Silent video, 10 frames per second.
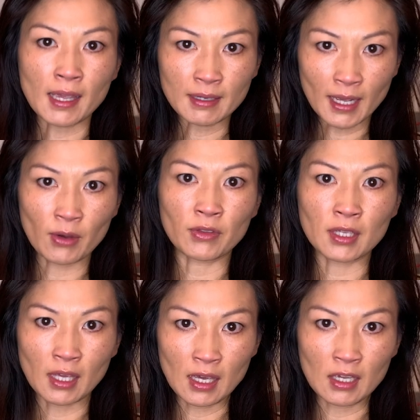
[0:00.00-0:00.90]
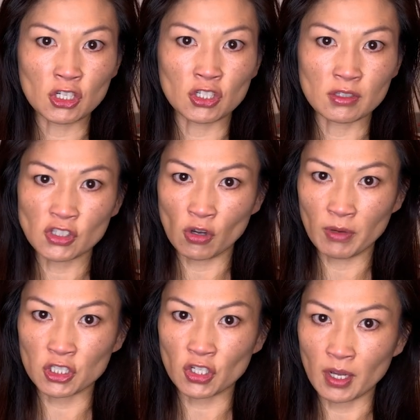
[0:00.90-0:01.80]
Say now the king should so
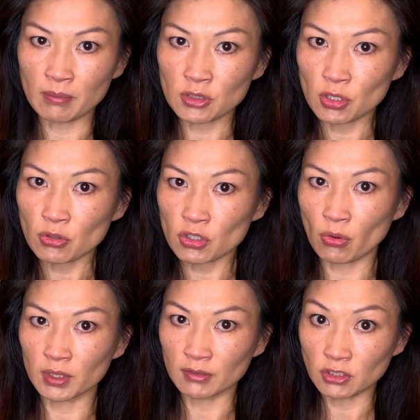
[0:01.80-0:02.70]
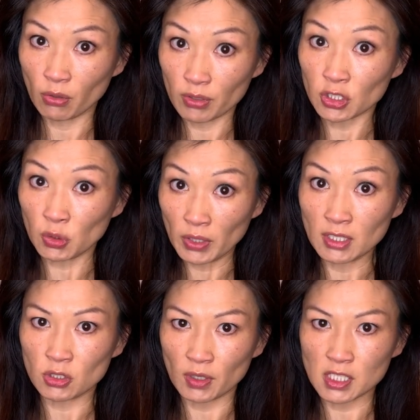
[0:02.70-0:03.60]
much come too short of your
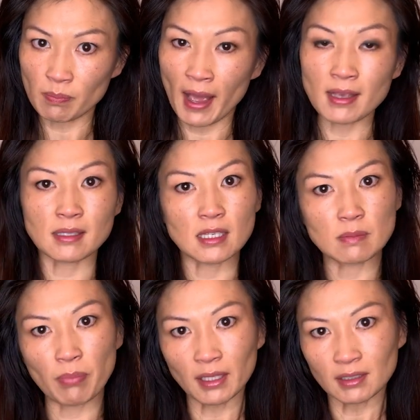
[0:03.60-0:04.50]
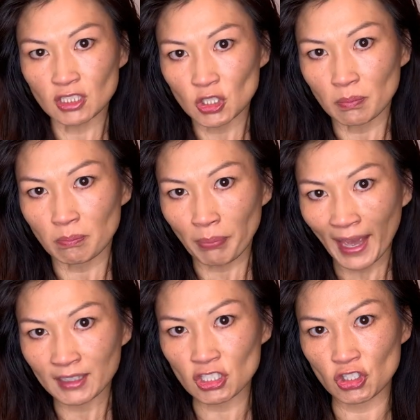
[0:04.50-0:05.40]
great trespass as but to
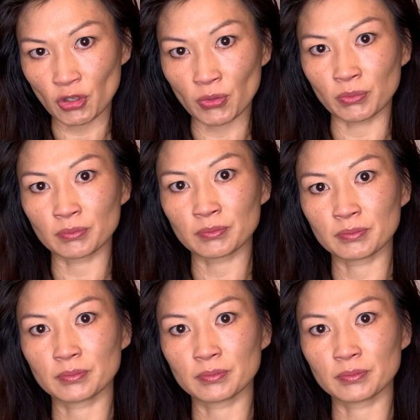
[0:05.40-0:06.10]
banish you.